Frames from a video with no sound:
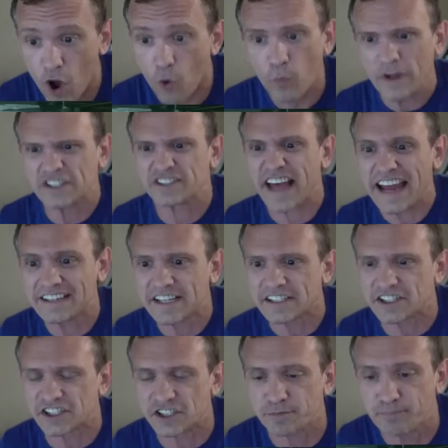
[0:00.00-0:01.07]
which they
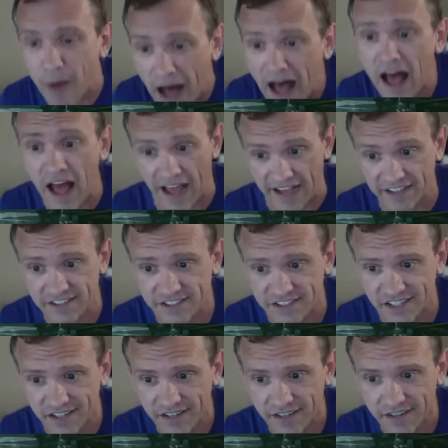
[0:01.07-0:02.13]
despise,
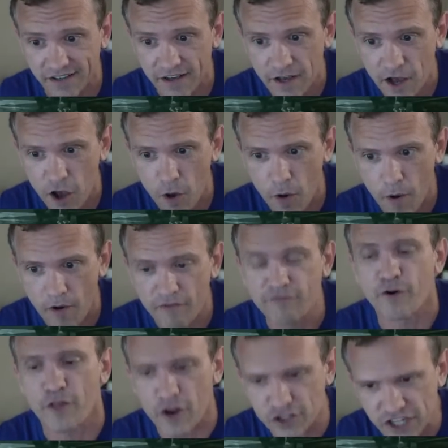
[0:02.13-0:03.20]
for
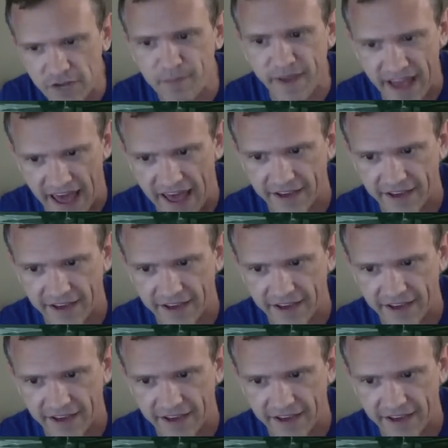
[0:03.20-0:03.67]
their GPA.